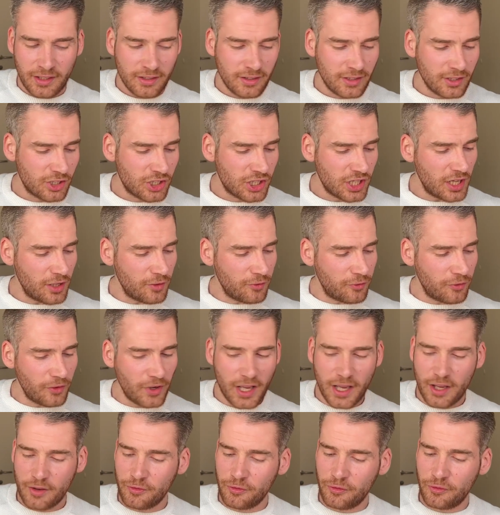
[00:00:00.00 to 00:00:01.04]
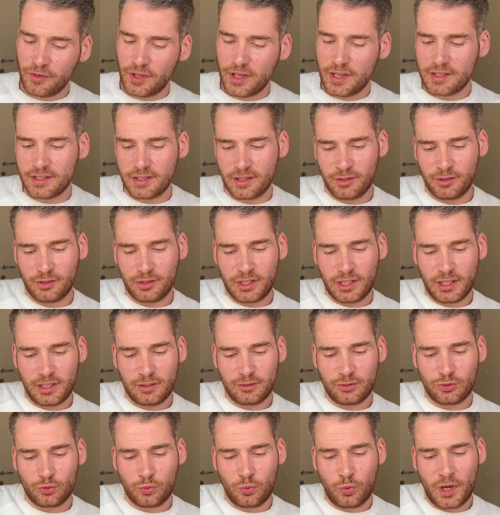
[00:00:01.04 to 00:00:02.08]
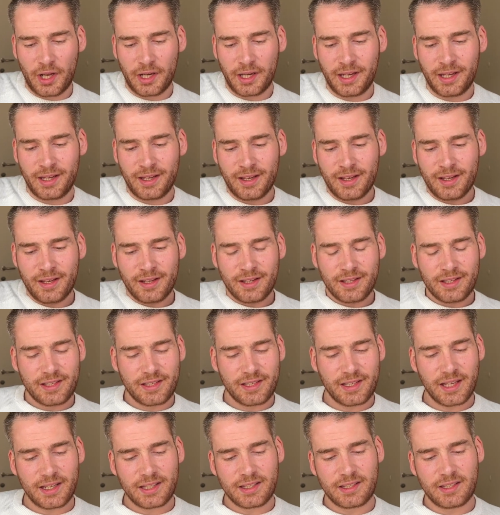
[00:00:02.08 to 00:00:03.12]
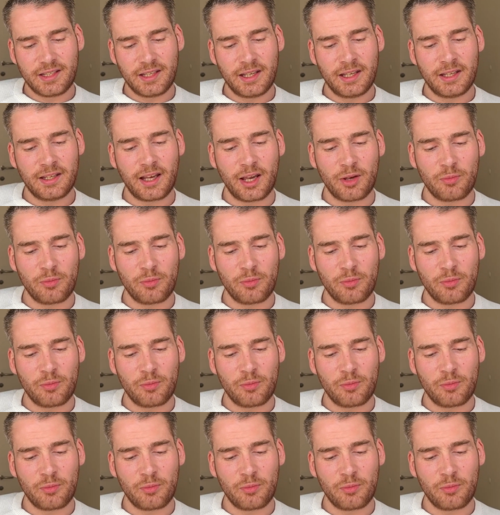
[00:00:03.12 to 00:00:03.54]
The shelf life is until 2016.